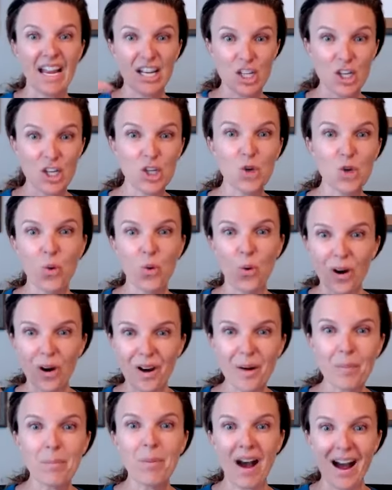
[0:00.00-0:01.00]
and
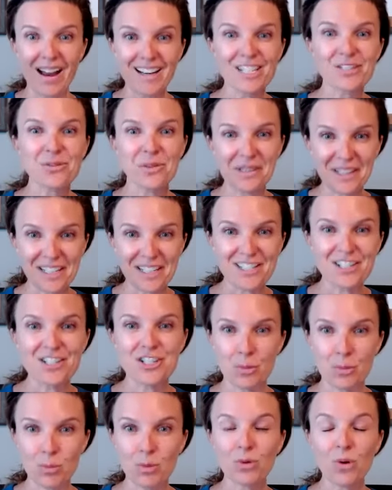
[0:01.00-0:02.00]
your body's
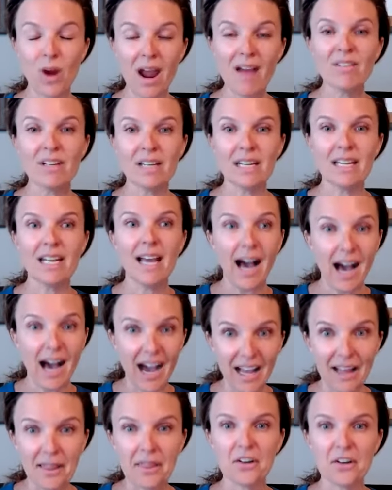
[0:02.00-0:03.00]
relationship with gravity.
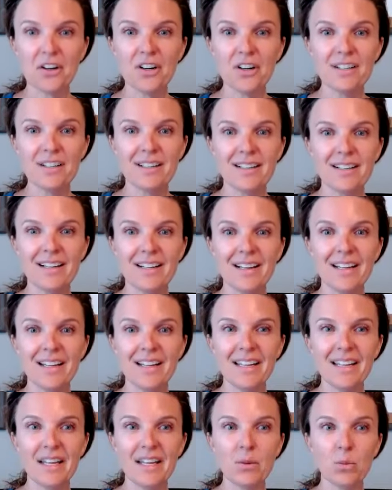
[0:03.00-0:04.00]
Either
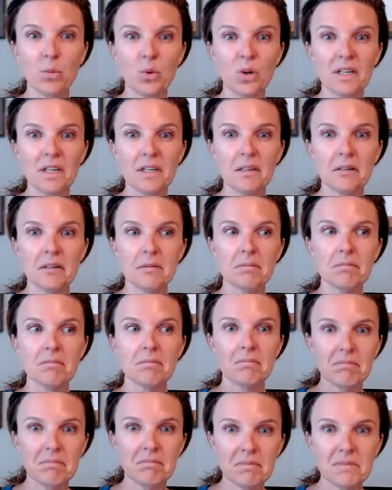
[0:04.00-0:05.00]
it would
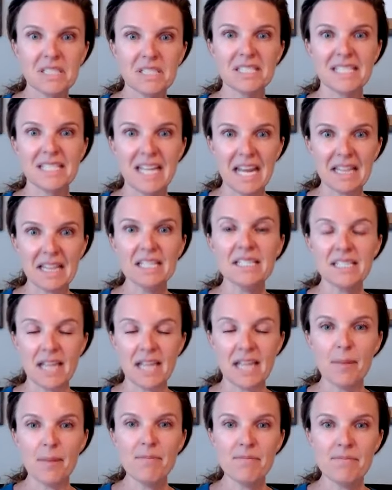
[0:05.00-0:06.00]
stay the
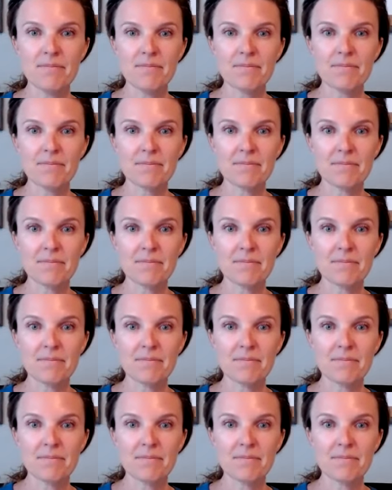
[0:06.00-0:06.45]
same,